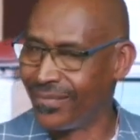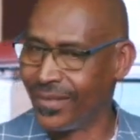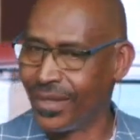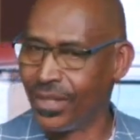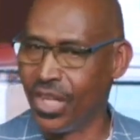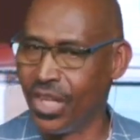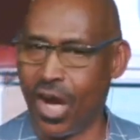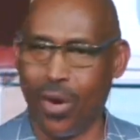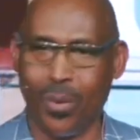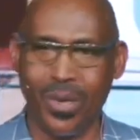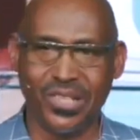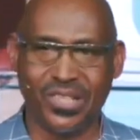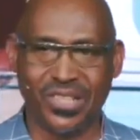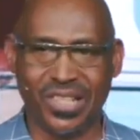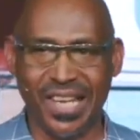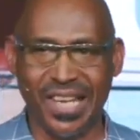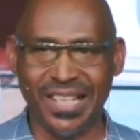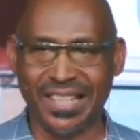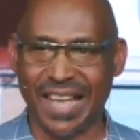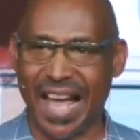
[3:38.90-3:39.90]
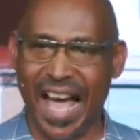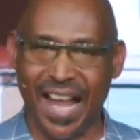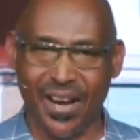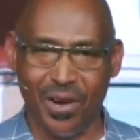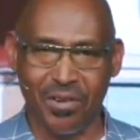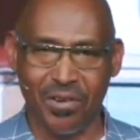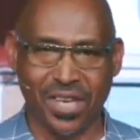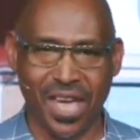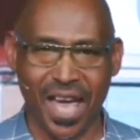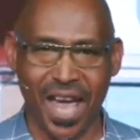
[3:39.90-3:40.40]
No one sees. I
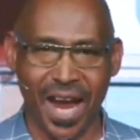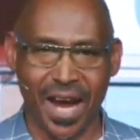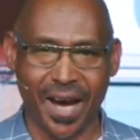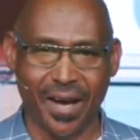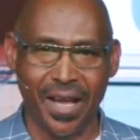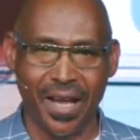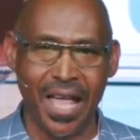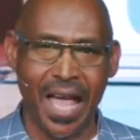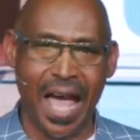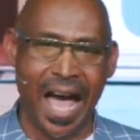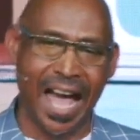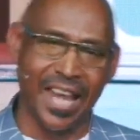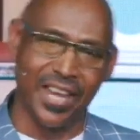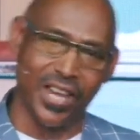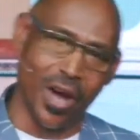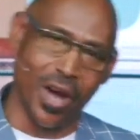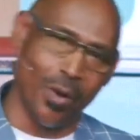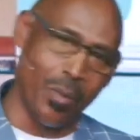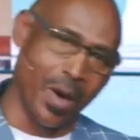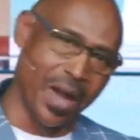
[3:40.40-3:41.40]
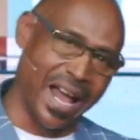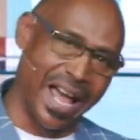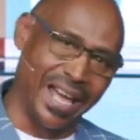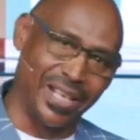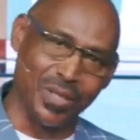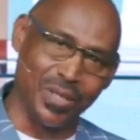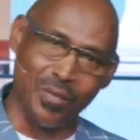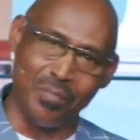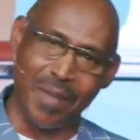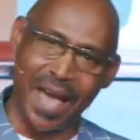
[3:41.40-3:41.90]
don't care. I know what I
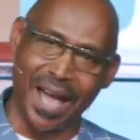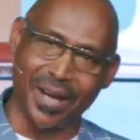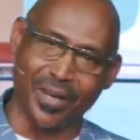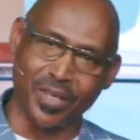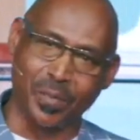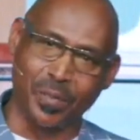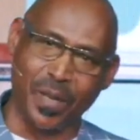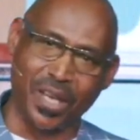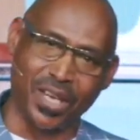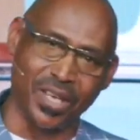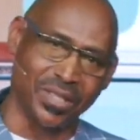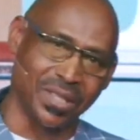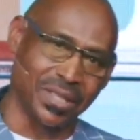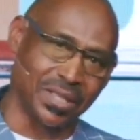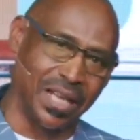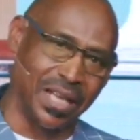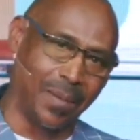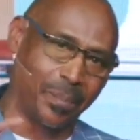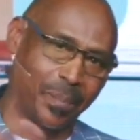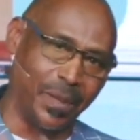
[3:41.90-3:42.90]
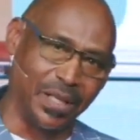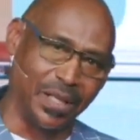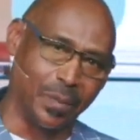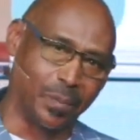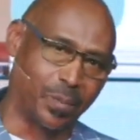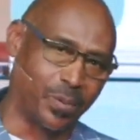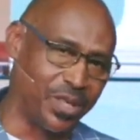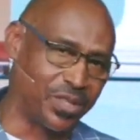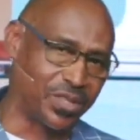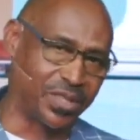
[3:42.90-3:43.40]
do matters because it's helping to
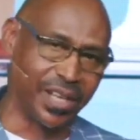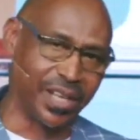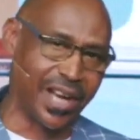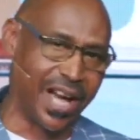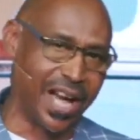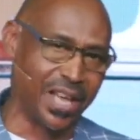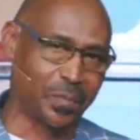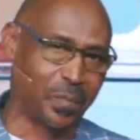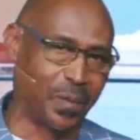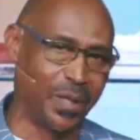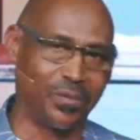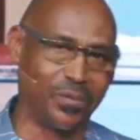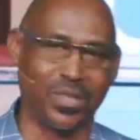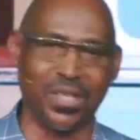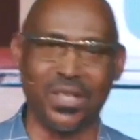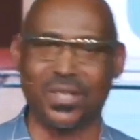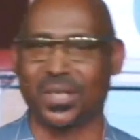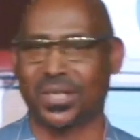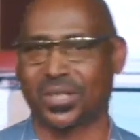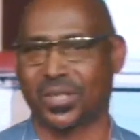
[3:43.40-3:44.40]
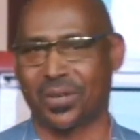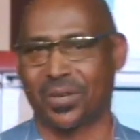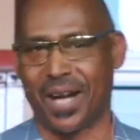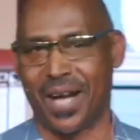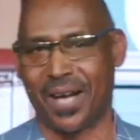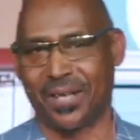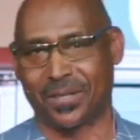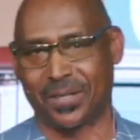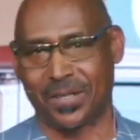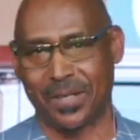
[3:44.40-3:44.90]
preach the gospel of Jesus
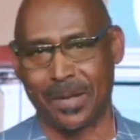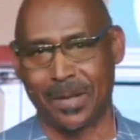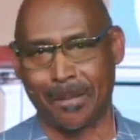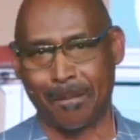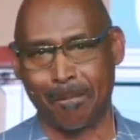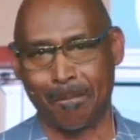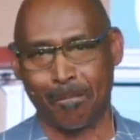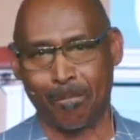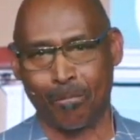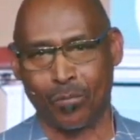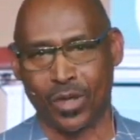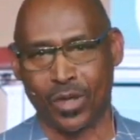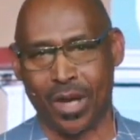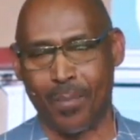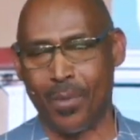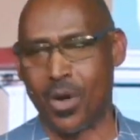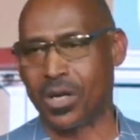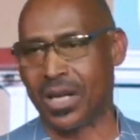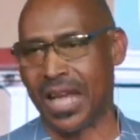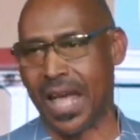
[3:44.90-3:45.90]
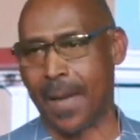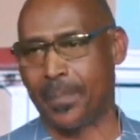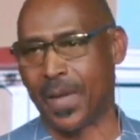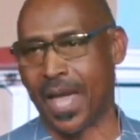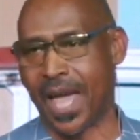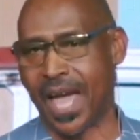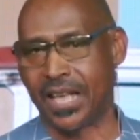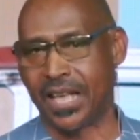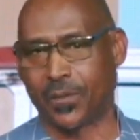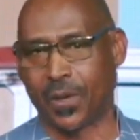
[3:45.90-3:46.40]
Christ. Come on, clap your
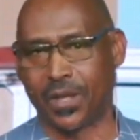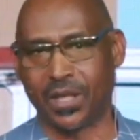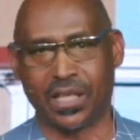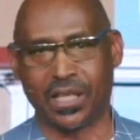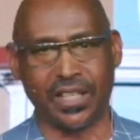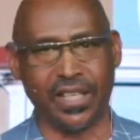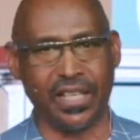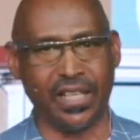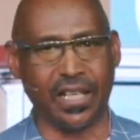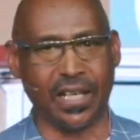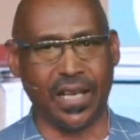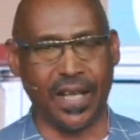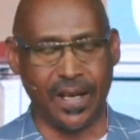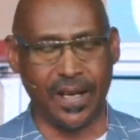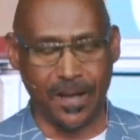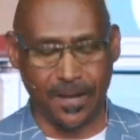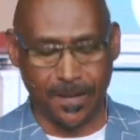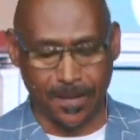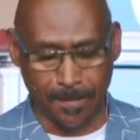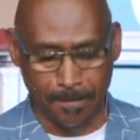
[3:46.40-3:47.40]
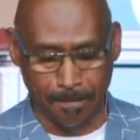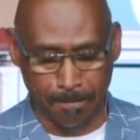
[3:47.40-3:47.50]
hands for the cleaning ladies.